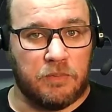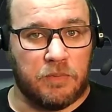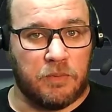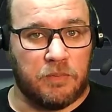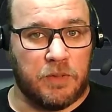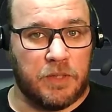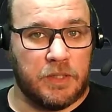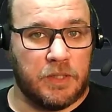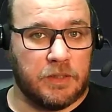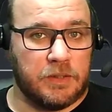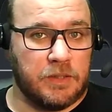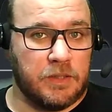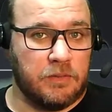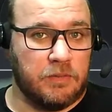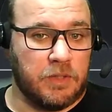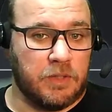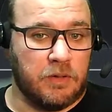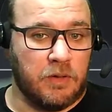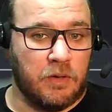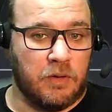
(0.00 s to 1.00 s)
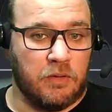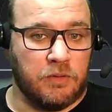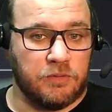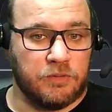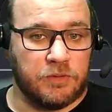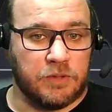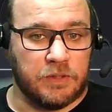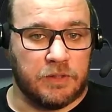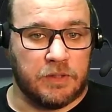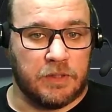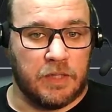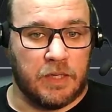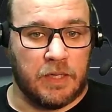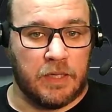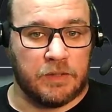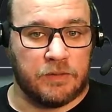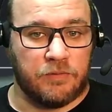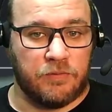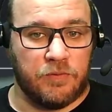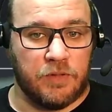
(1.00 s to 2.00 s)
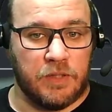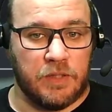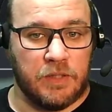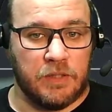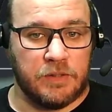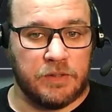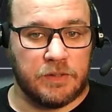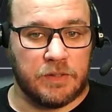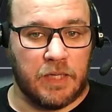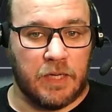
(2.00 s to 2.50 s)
property because it has fields